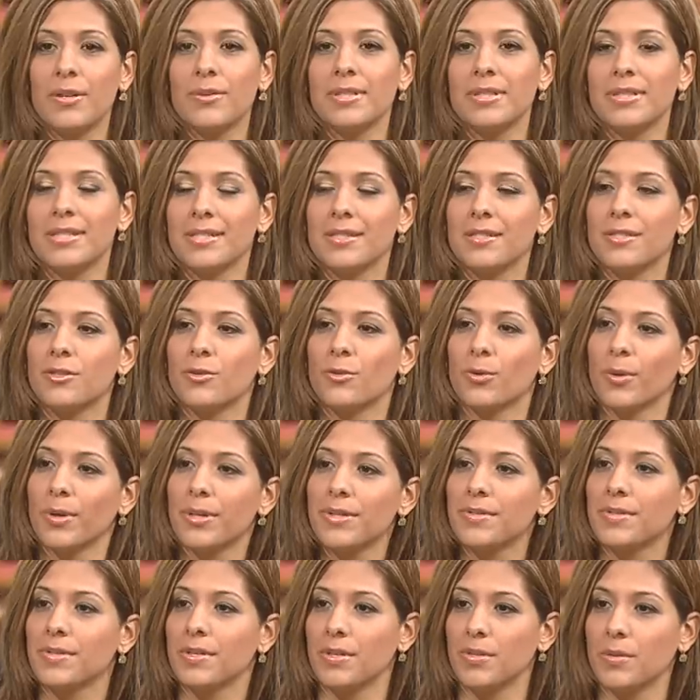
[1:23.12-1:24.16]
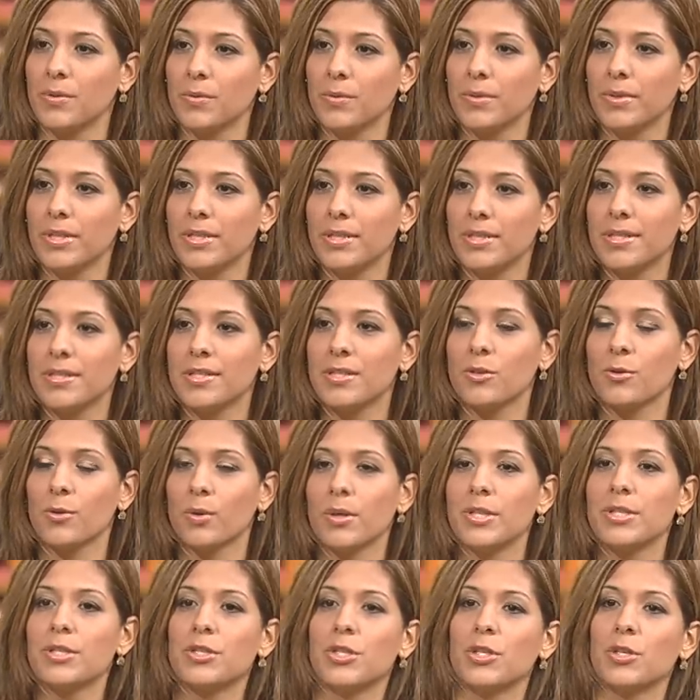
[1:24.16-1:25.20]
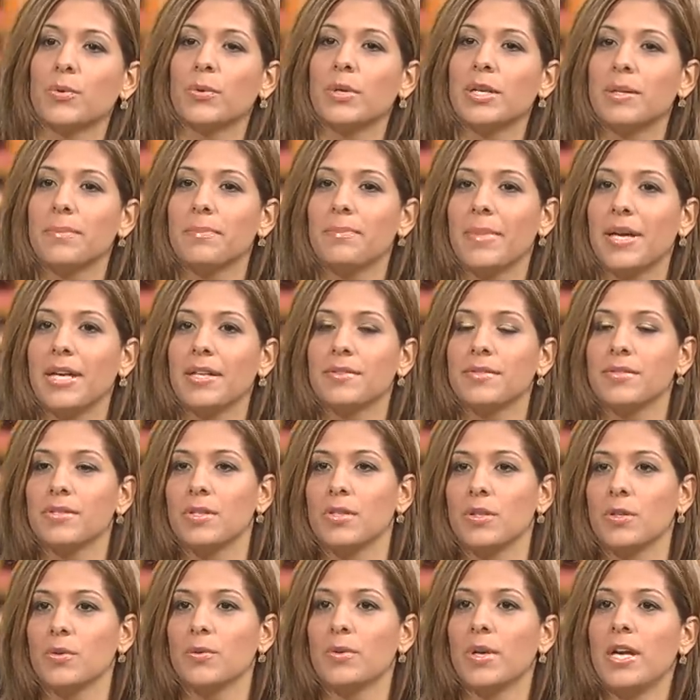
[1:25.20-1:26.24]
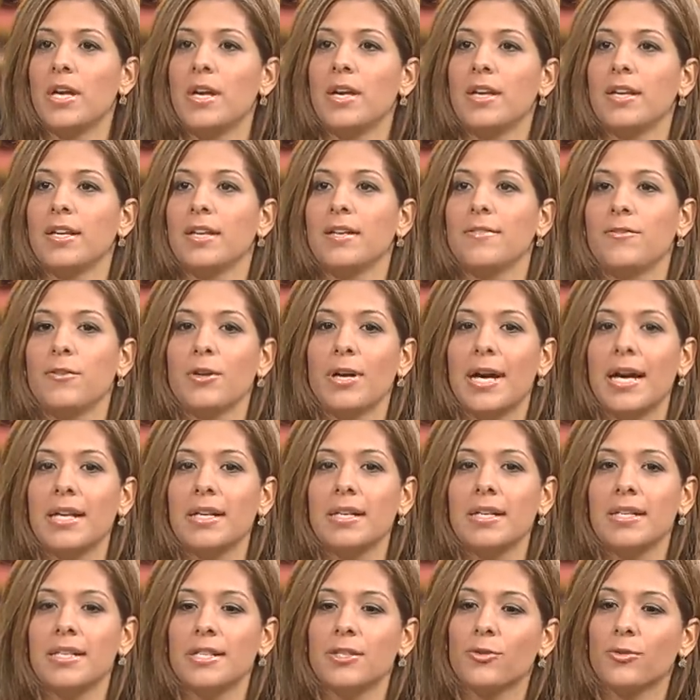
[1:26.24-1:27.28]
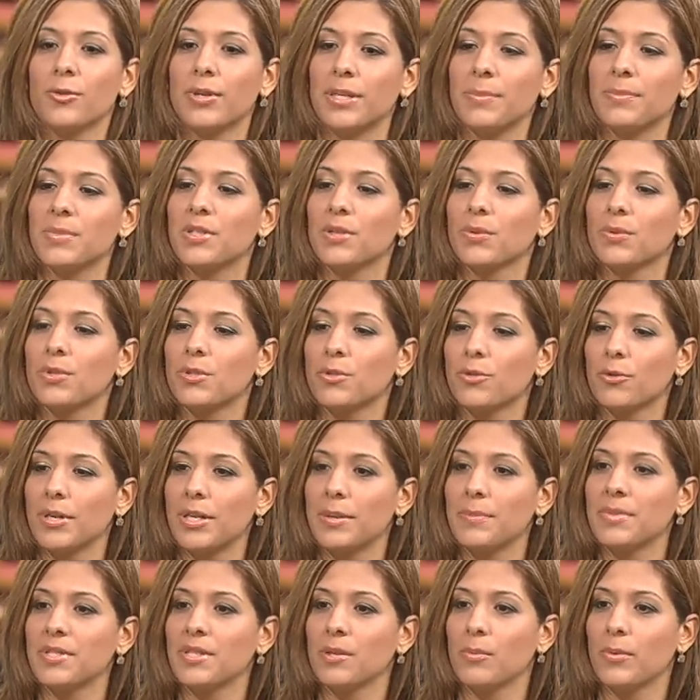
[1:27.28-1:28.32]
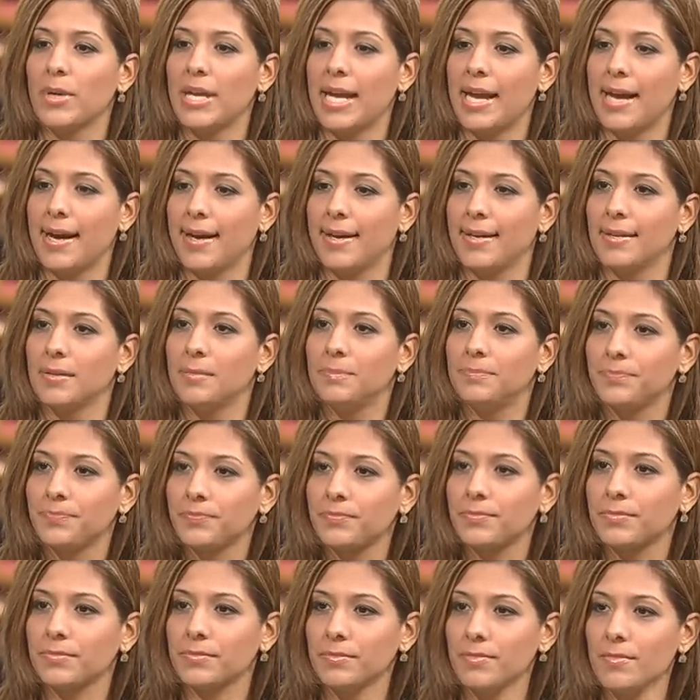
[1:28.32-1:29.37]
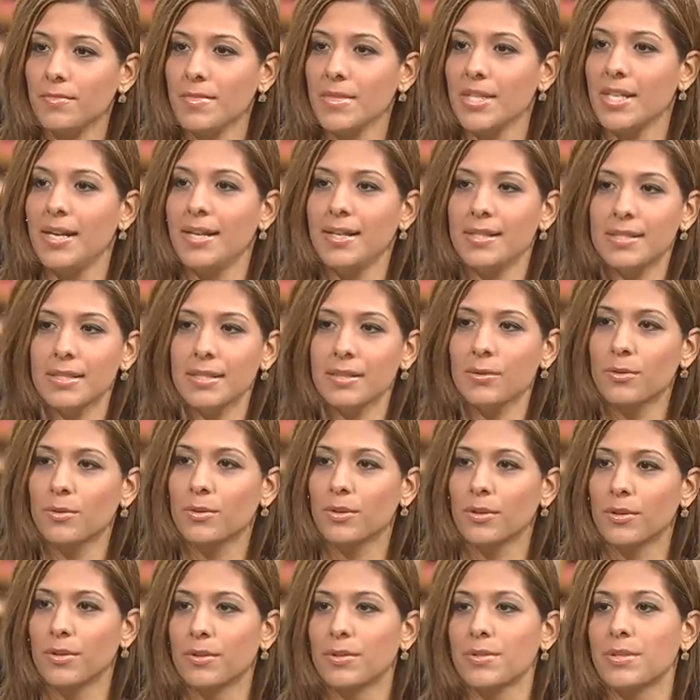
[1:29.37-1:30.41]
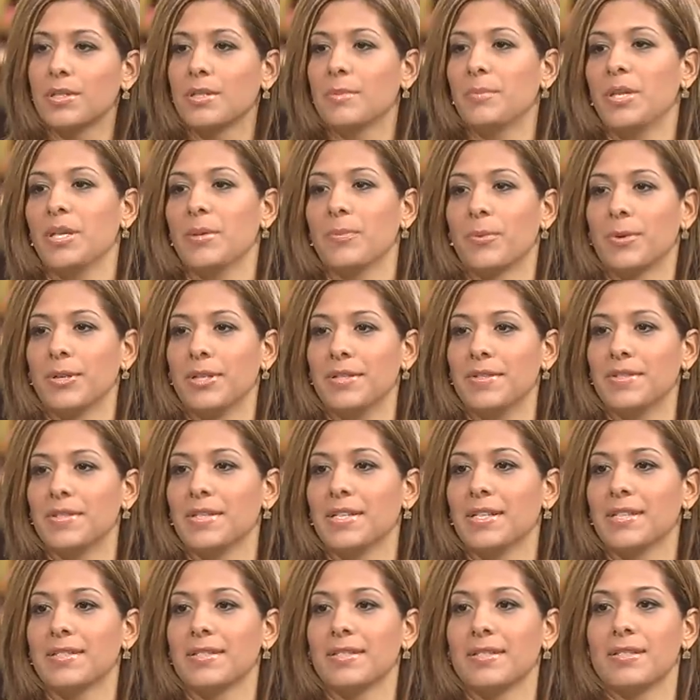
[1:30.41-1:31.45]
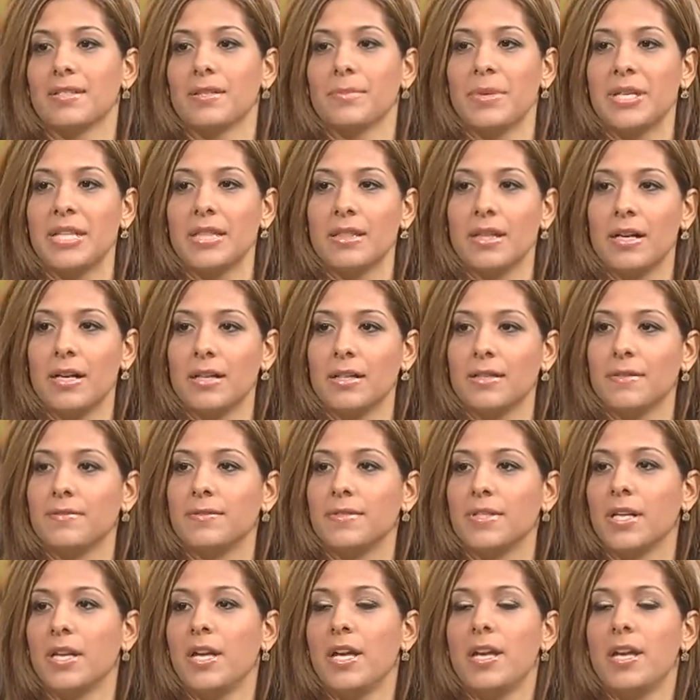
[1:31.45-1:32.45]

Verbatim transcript: it destroys you. It destroys you. It makes you, if you had any dreams, those dreams that we had as little girls to be a princess and to be loved.